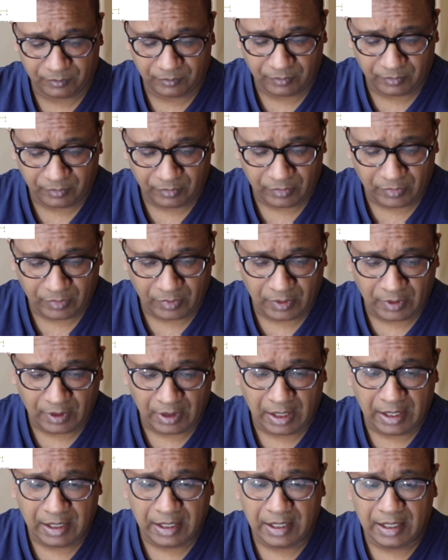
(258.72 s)

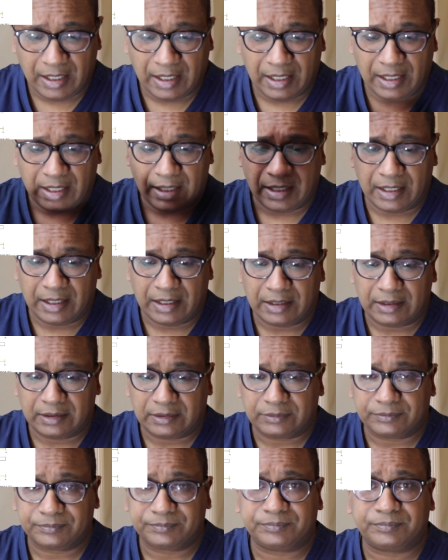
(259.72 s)

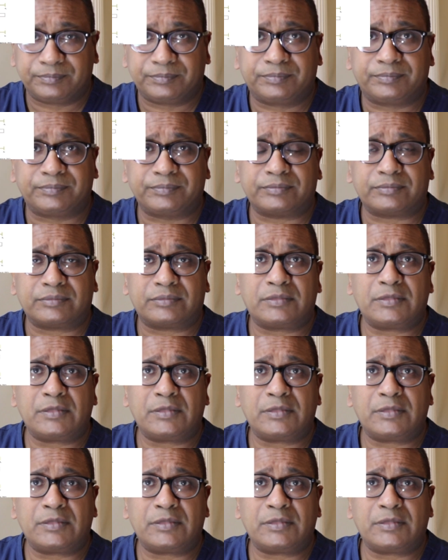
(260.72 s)
Nothing is said.